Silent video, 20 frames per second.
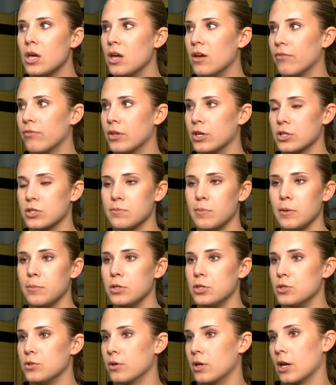if things
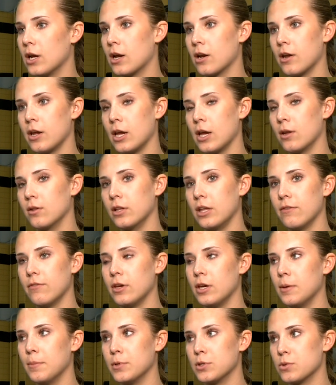maybe do get out of hand leave
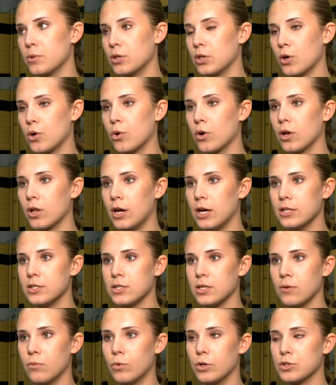it in between the court
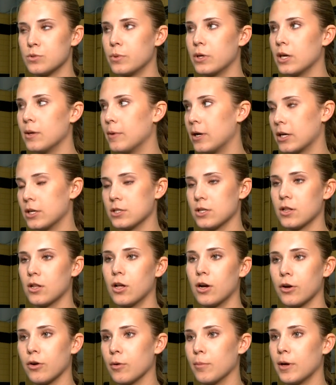lines and once we get back into the
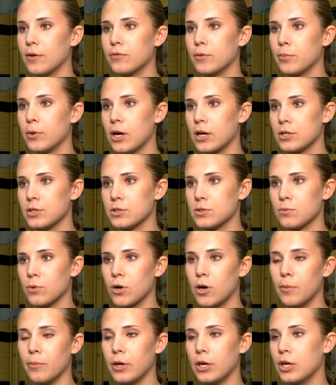locker room after practice
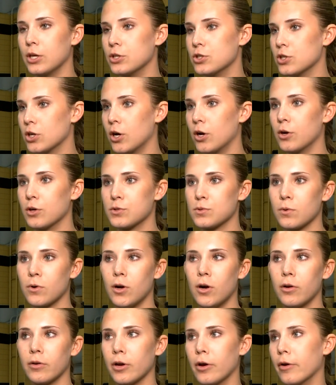we're all making jokes
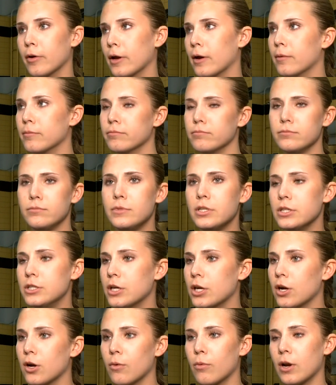we're all going out to
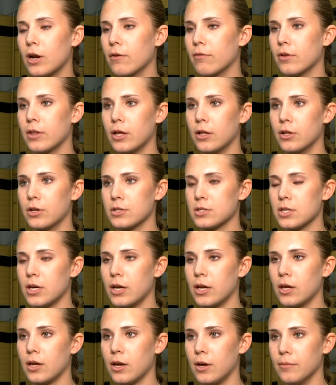dinner whatever that looks
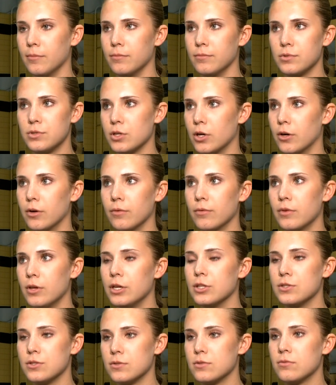like um, so
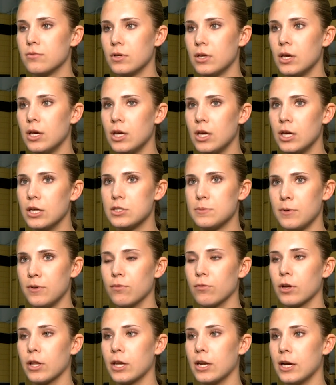it's it's
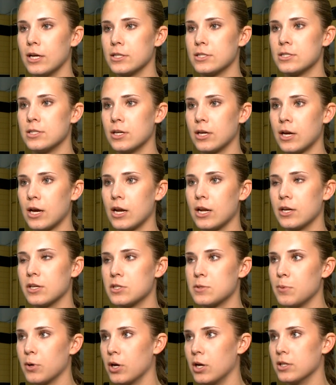been really nice to kind of
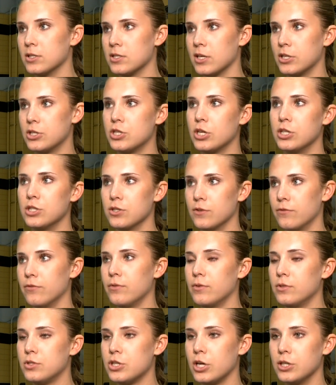experience that change of
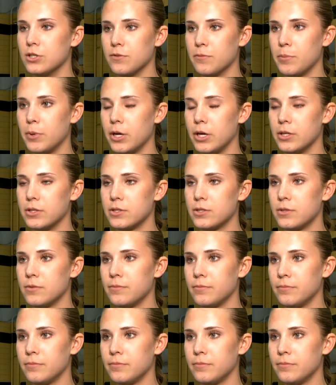change of pace.